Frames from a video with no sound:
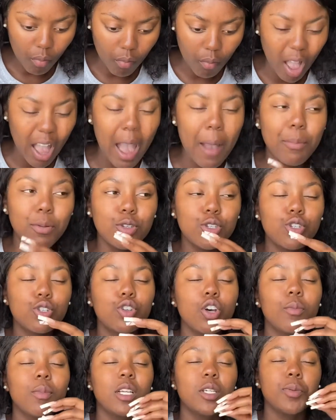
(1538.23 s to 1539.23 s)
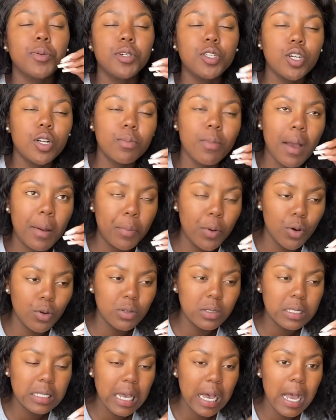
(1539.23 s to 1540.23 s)
I put so much pressure on my
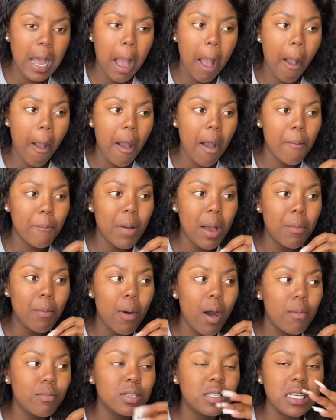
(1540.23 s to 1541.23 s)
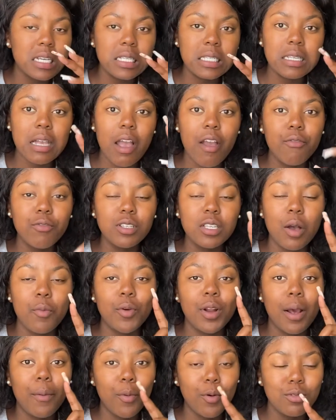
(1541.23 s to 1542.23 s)
posts. My mom says, every time
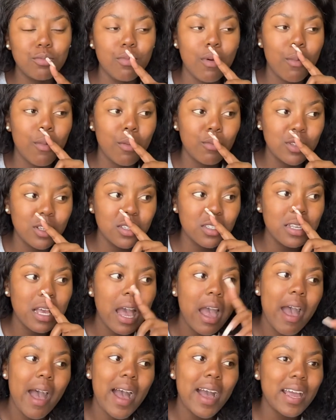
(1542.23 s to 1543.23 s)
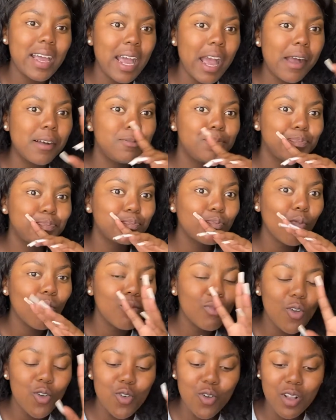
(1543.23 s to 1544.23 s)
when I post, my mom says, I get
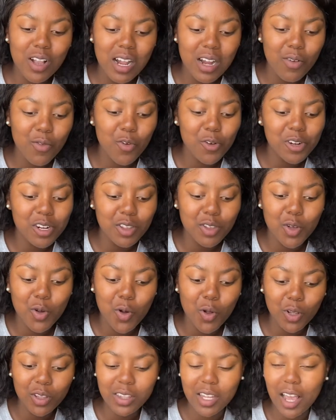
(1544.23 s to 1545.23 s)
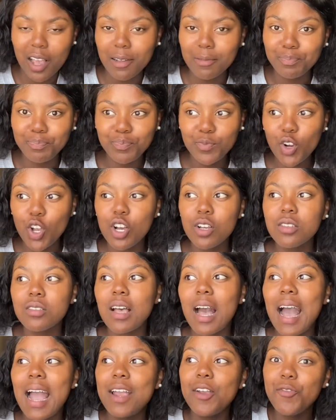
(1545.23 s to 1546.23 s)
real telephoning the whole thing. Because
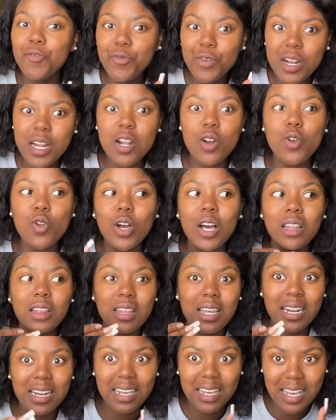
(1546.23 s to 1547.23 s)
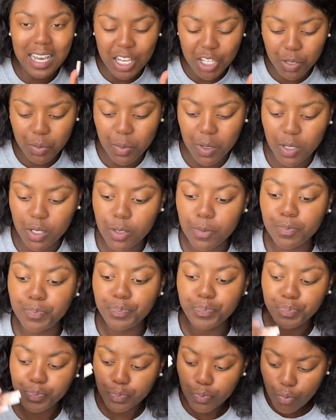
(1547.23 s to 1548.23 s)
I really look at the engagement,
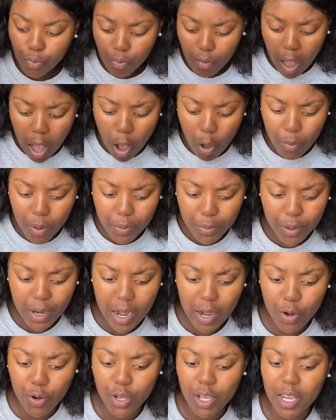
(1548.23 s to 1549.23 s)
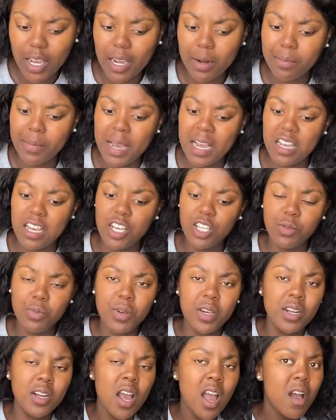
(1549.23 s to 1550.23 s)
how people are looking at my
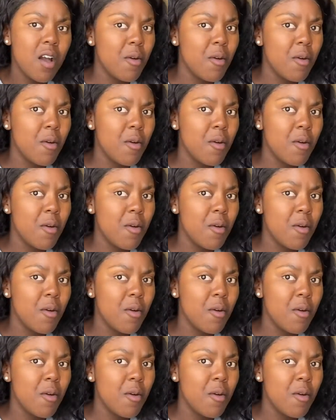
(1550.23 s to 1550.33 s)
engagement.